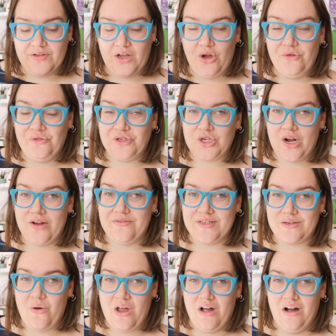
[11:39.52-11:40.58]
Overdrive
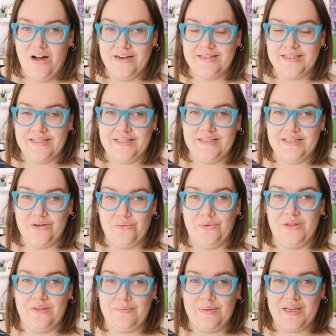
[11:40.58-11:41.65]
is quite hard to deal
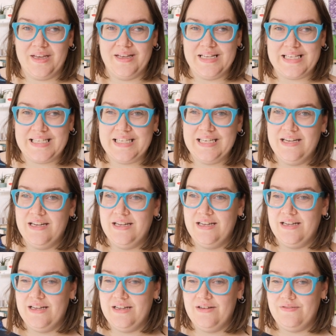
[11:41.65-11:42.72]
with because
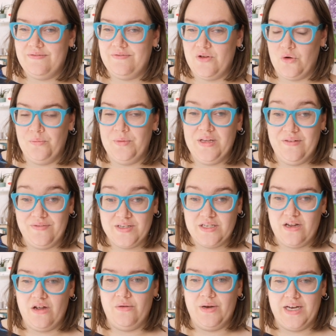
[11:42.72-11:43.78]
filming a
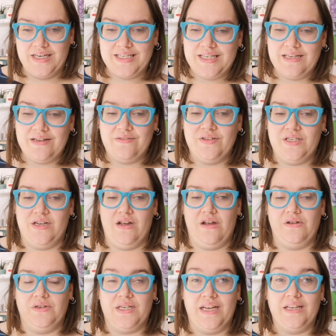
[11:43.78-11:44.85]
video and editing a
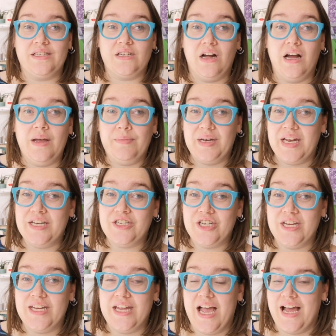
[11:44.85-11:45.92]
video takes time and
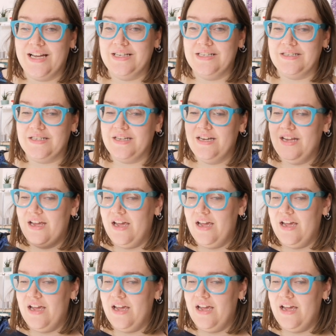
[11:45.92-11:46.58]
energy, and